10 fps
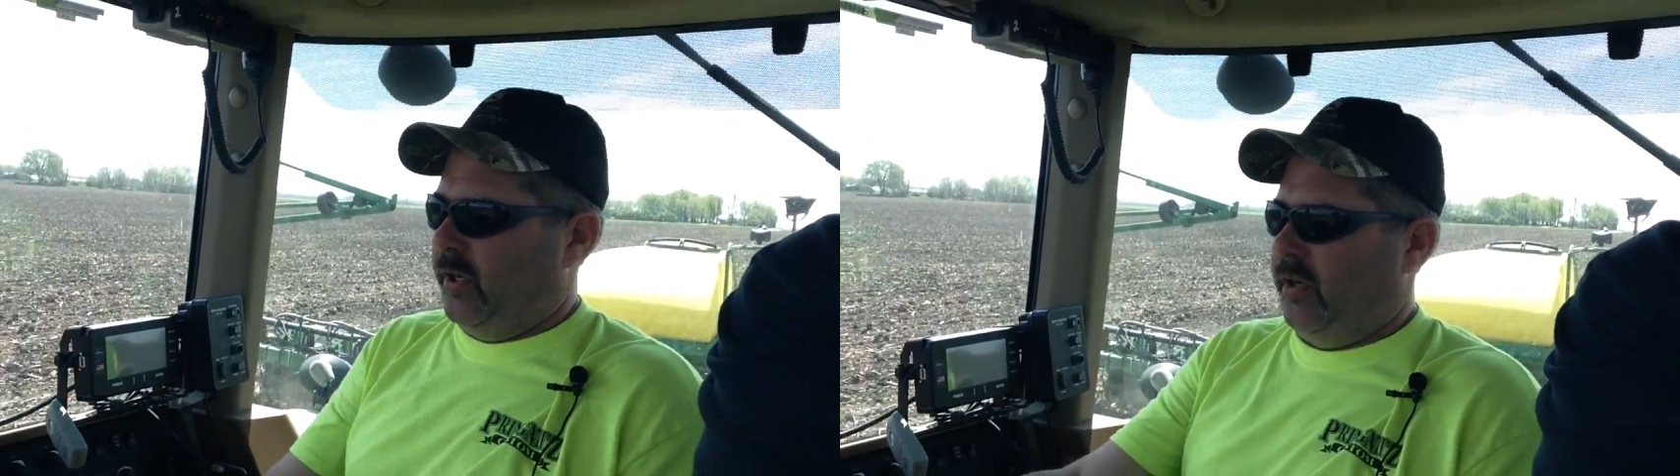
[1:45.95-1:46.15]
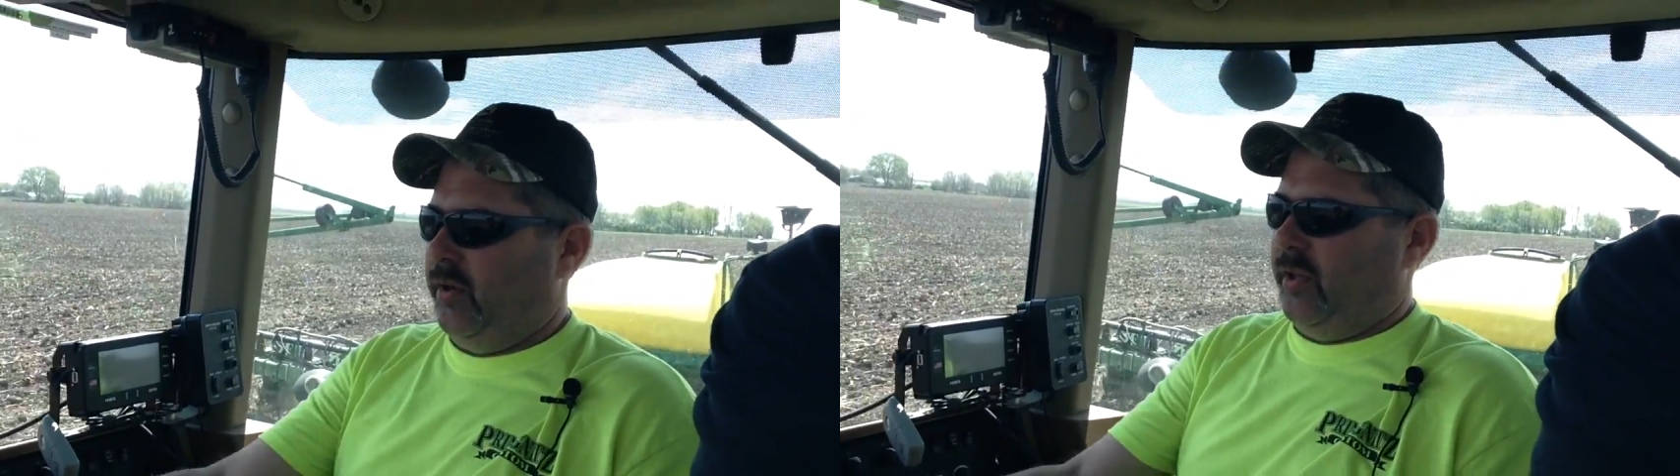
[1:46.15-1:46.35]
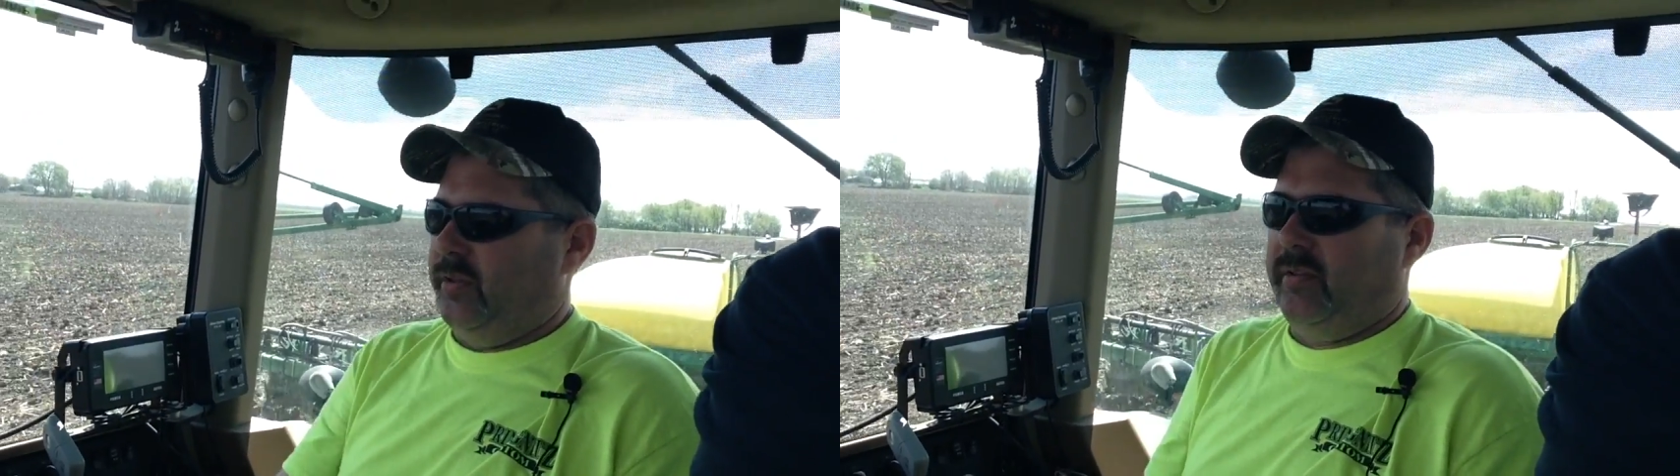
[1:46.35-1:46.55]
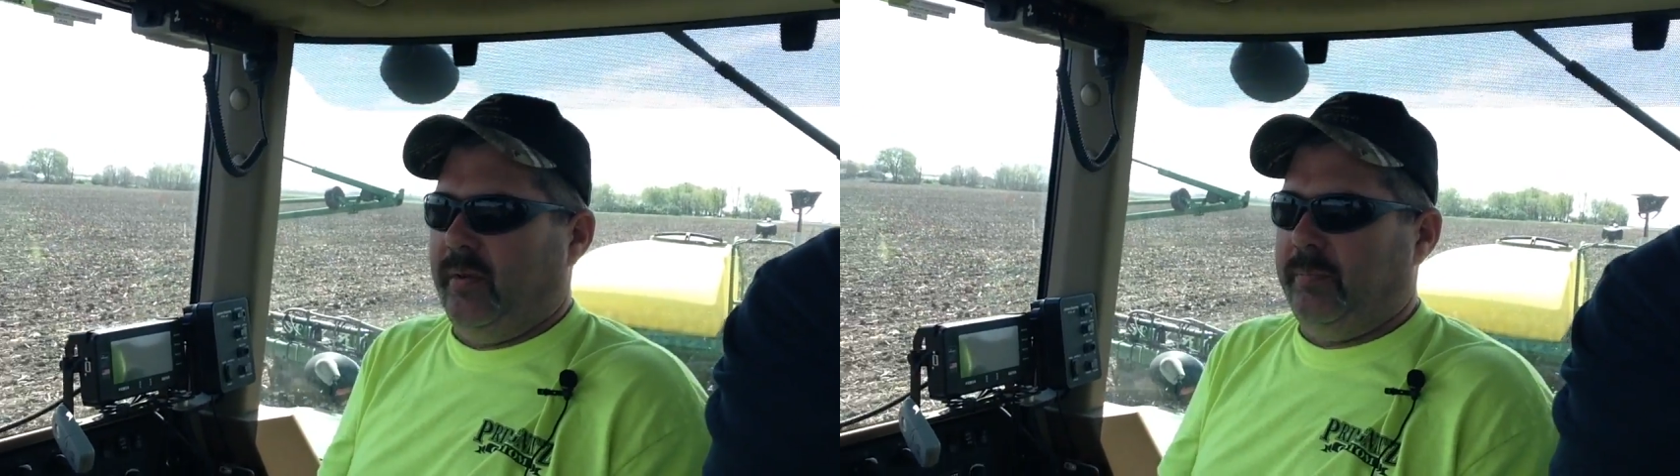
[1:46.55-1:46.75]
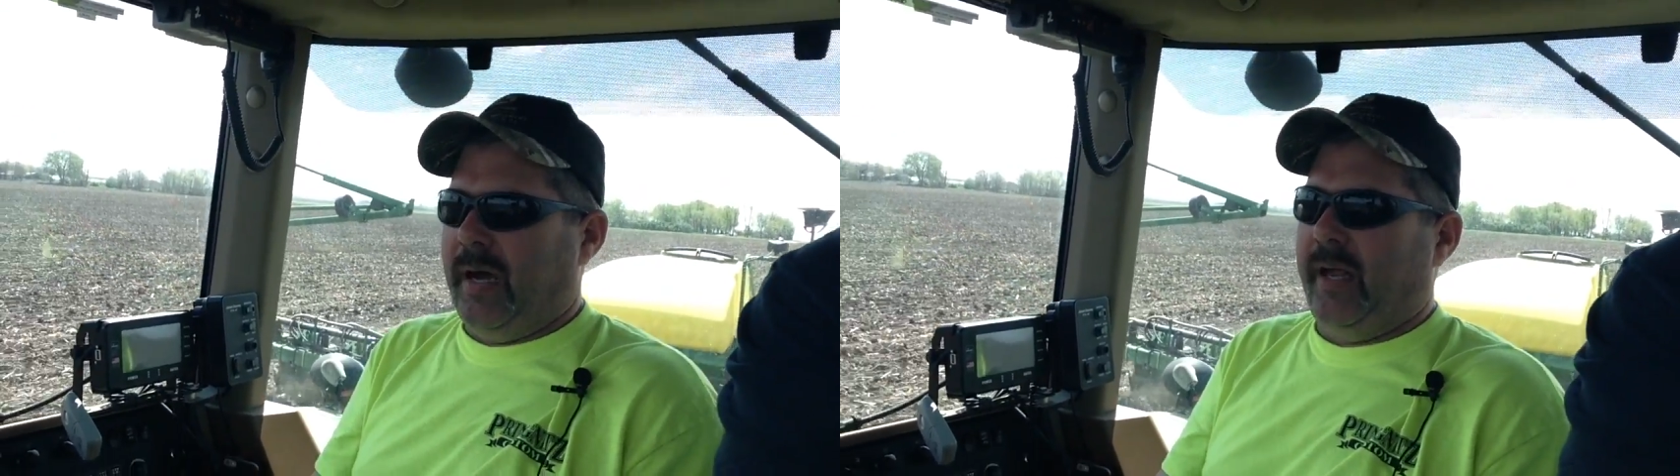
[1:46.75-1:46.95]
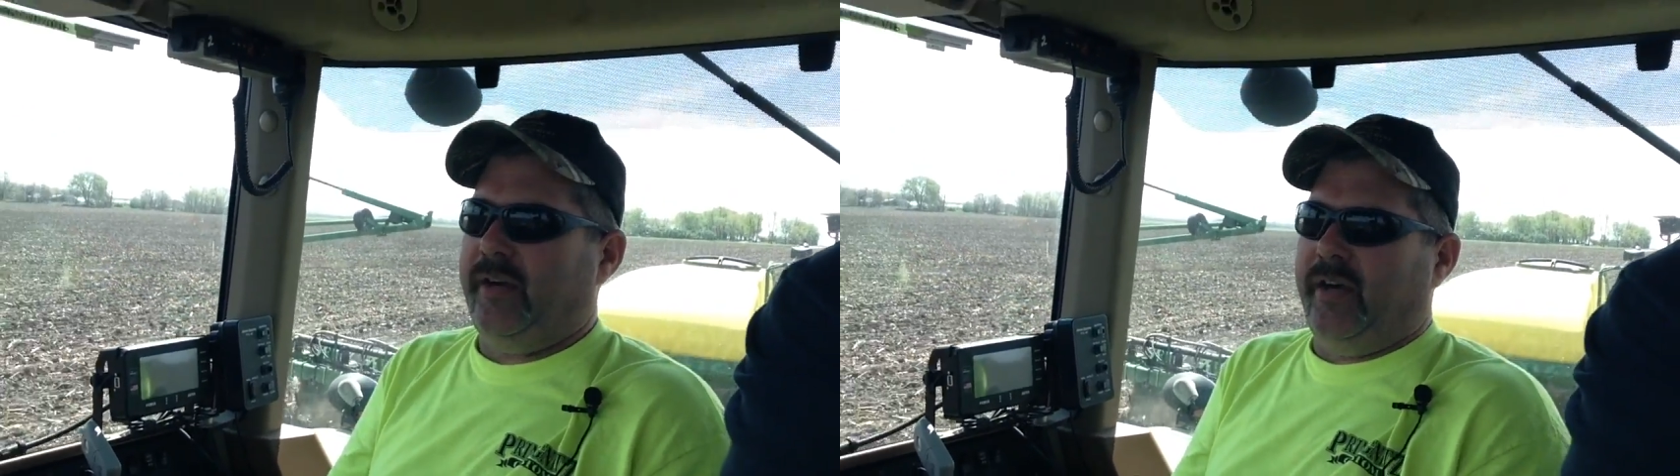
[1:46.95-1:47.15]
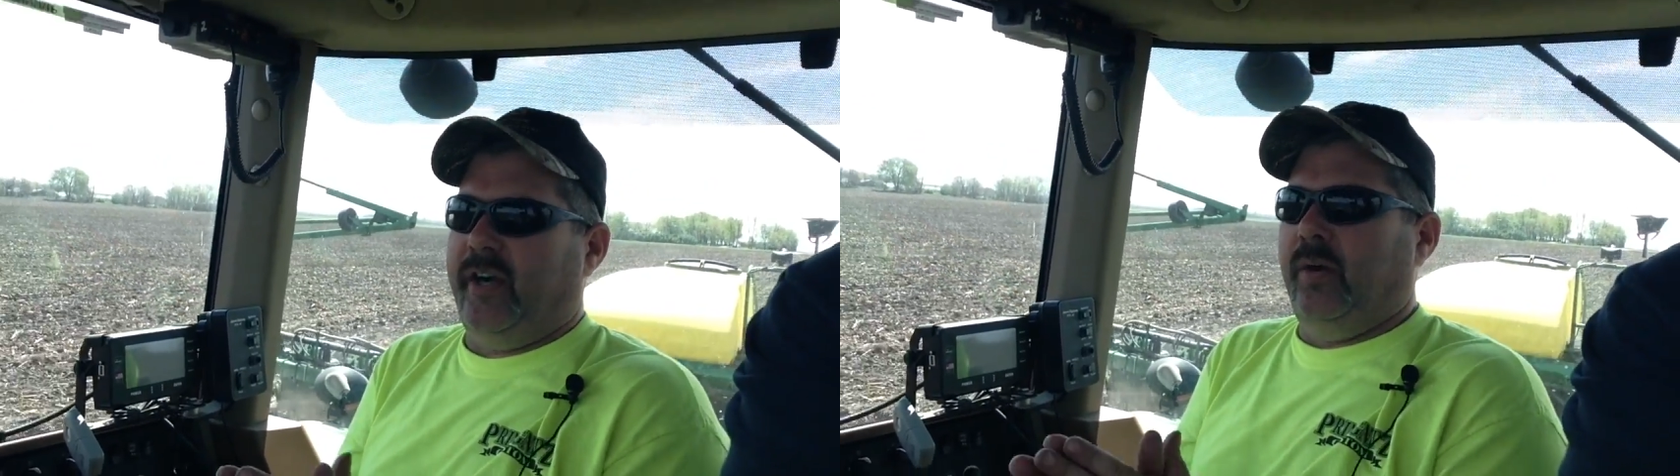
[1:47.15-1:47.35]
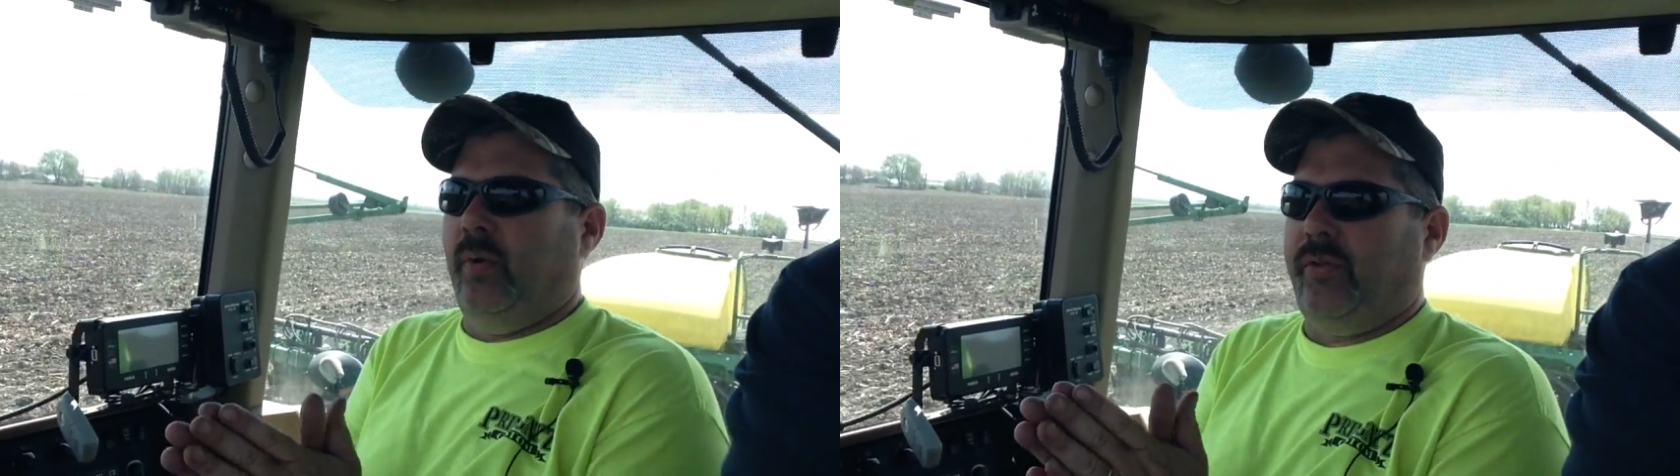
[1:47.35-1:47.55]
the monitor
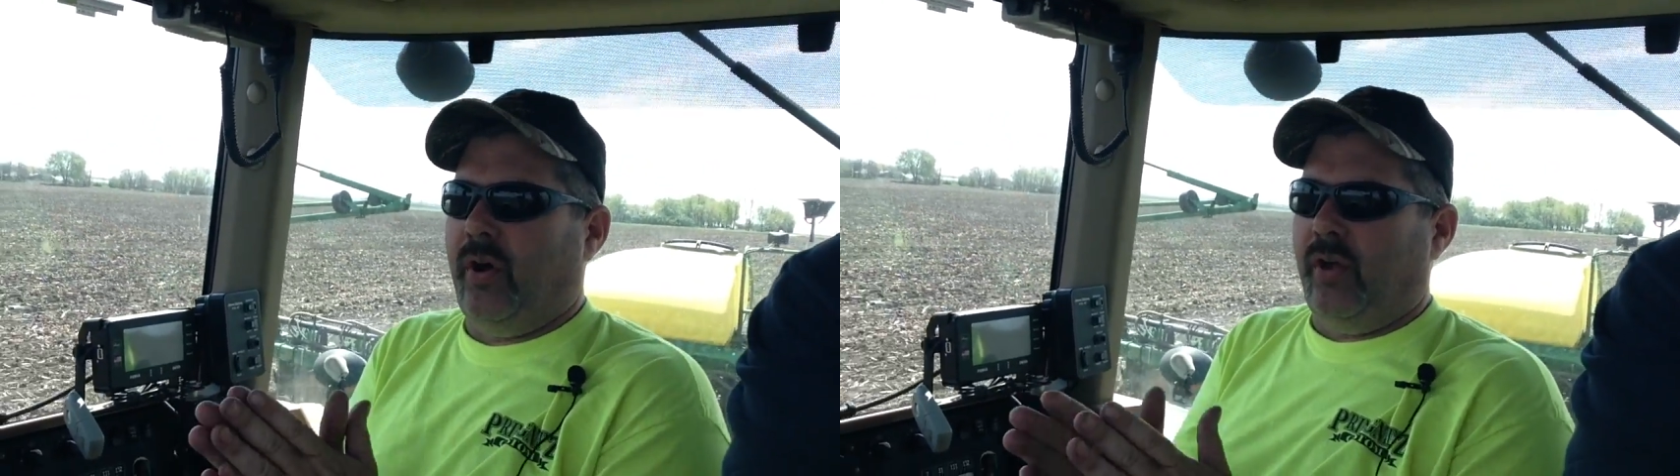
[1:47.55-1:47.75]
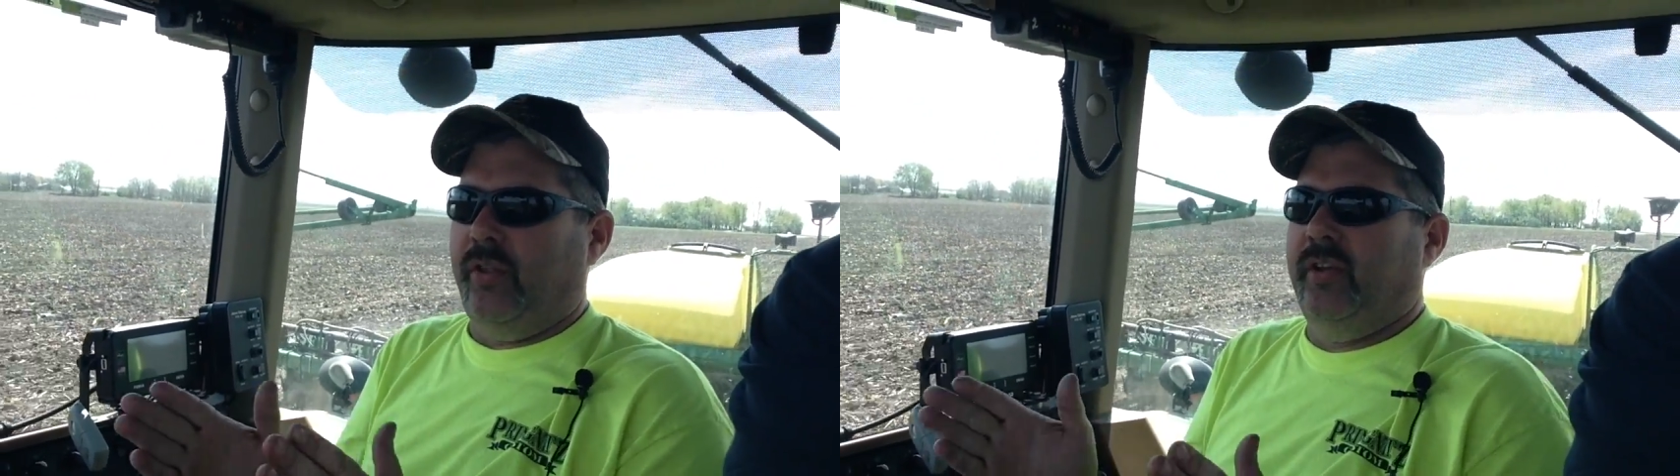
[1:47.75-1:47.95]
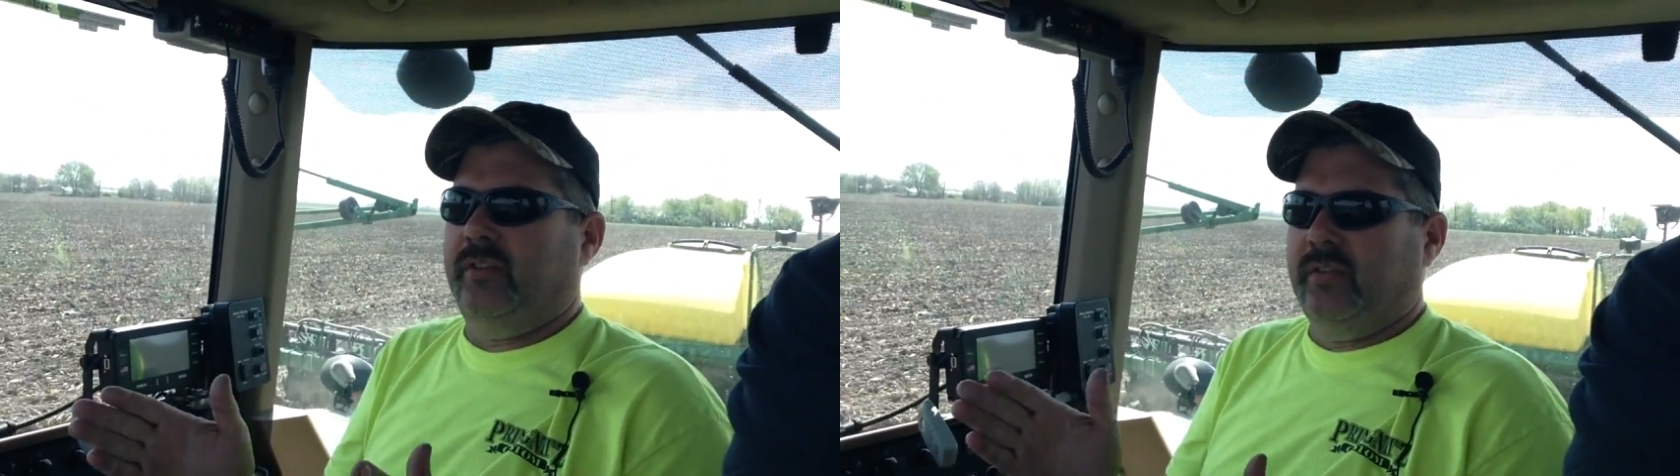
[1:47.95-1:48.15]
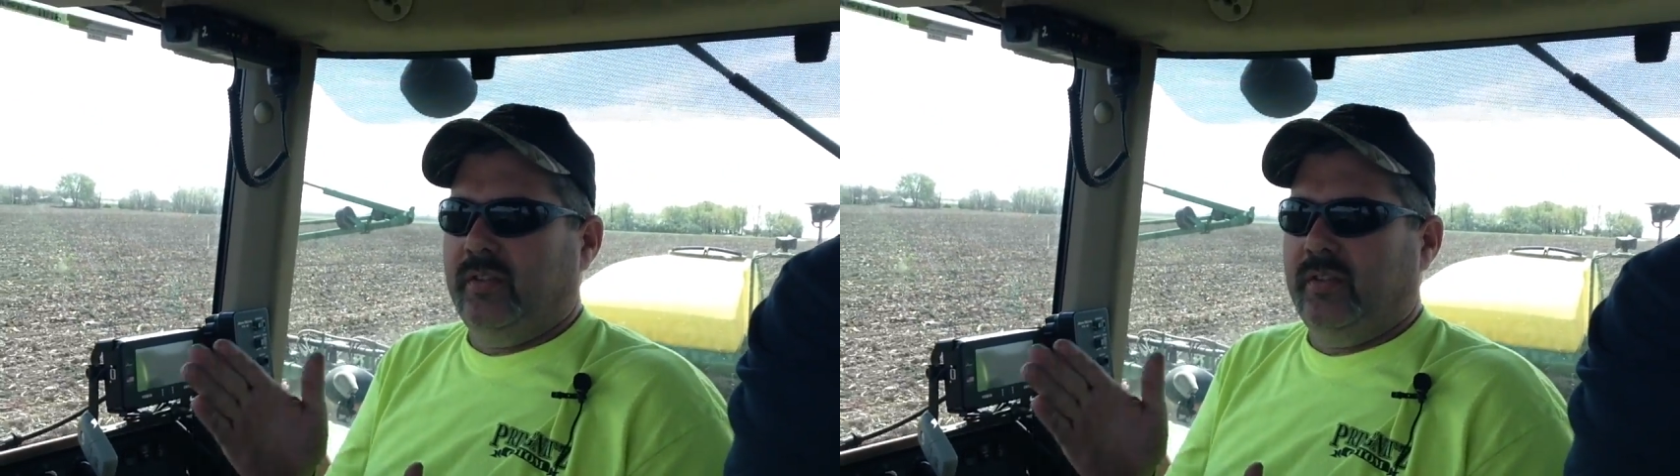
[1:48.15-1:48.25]
here with all the